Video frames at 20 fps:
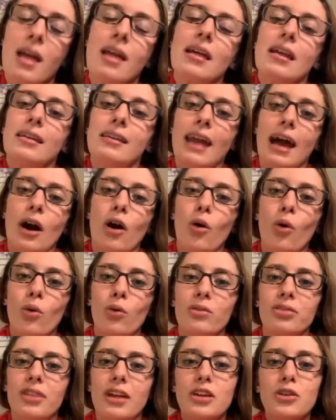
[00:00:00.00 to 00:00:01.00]
Now,
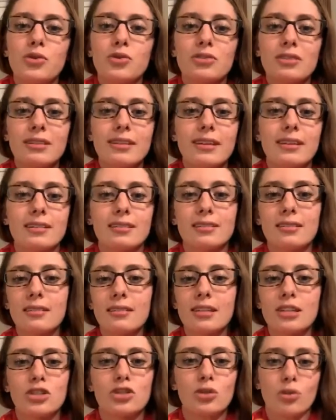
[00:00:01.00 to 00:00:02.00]
they use this
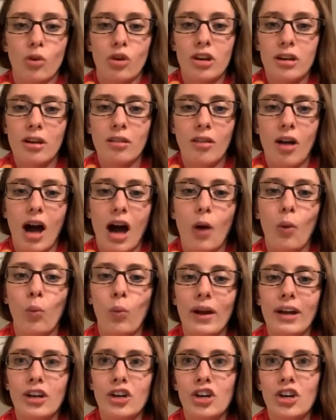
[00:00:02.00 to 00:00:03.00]
story a lot,
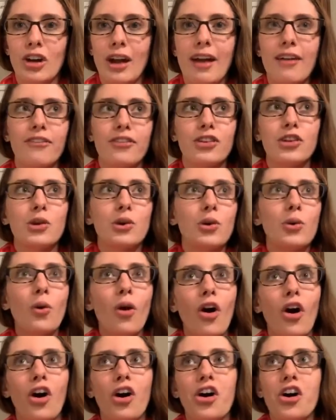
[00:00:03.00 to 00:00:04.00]
where if you
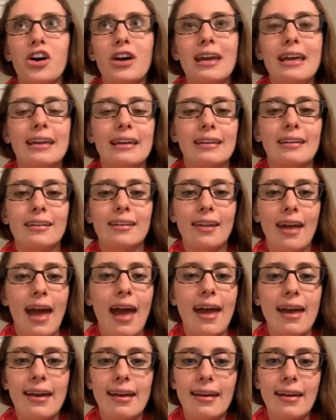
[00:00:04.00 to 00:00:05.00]
are in
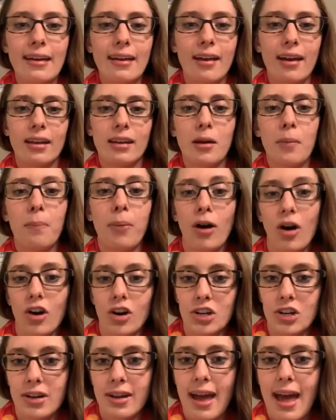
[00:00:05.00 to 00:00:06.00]
a
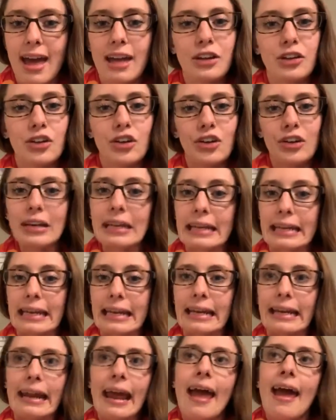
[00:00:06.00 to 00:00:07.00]
park and you're
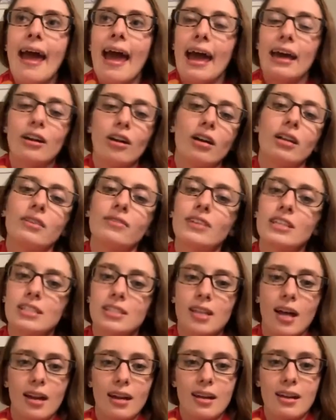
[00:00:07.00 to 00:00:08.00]
eating, and all of a
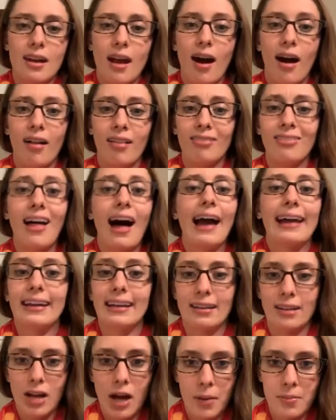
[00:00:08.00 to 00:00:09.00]
sudden a lion
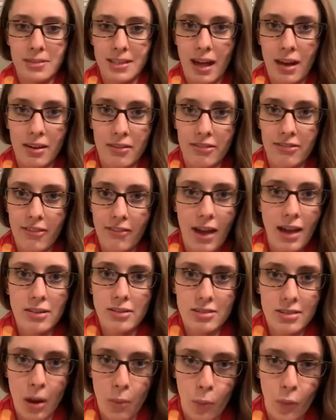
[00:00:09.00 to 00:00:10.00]
comes out of
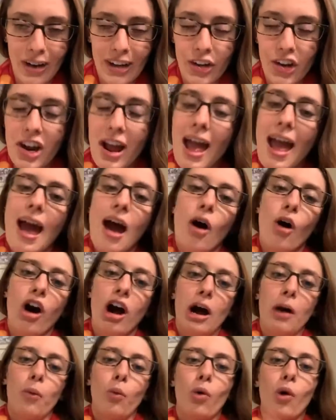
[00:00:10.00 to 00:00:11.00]
somewhere.
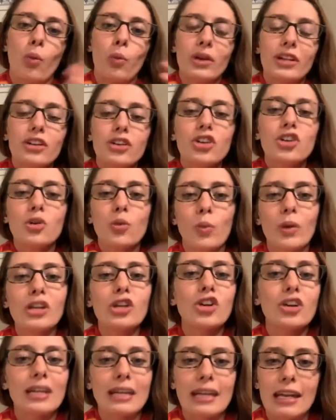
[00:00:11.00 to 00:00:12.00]
When you're
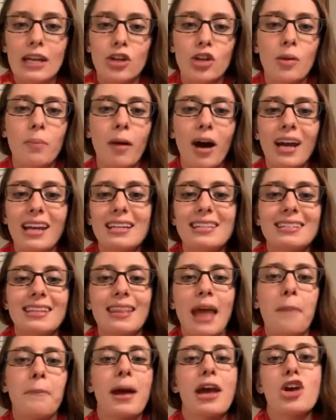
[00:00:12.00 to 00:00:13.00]
eating, your body's in
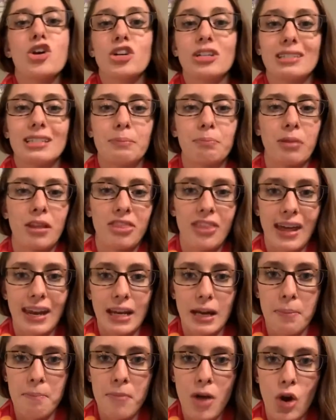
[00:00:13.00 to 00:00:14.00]
that
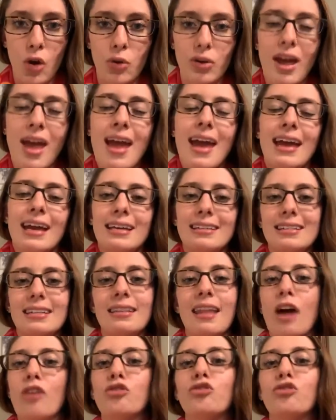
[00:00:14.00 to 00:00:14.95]
parasympathetic mode. It's in that